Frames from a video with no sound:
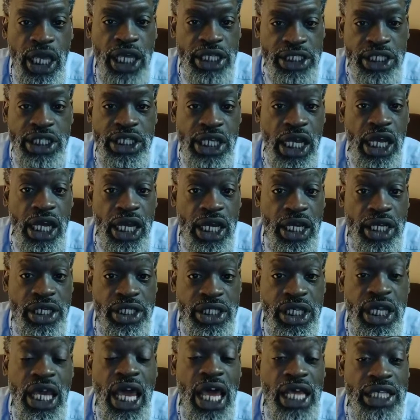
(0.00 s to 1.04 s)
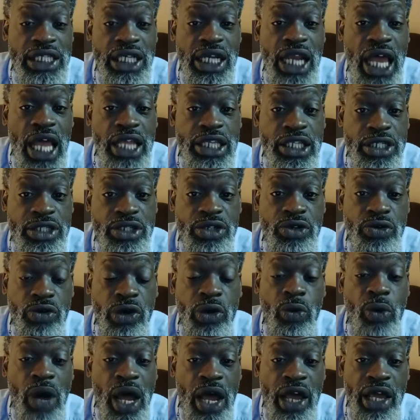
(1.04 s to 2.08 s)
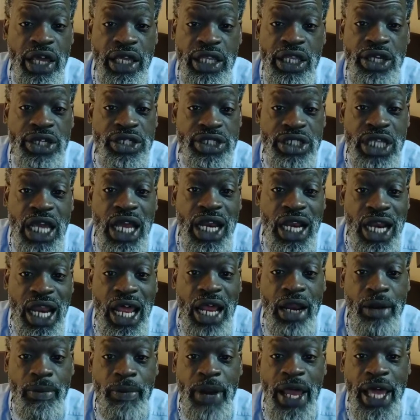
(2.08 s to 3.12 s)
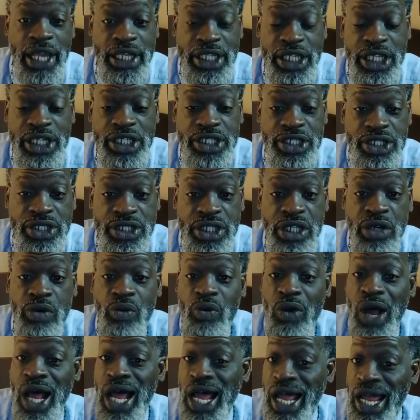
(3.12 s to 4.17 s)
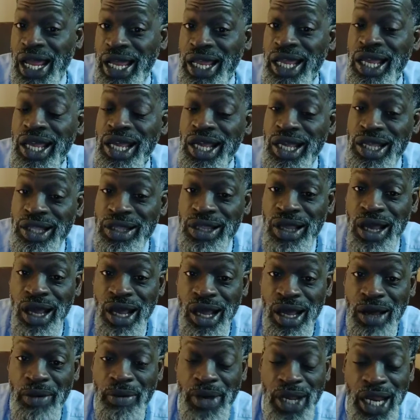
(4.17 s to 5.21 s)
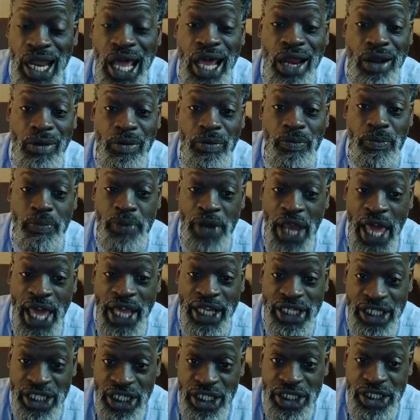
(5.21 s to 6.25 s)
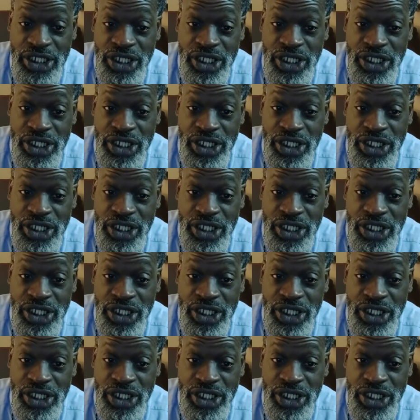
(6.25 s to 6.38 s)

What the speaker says: Yes, it does. It has a lot to do with why there's not a lot of black teachers and why a lot of black teachers.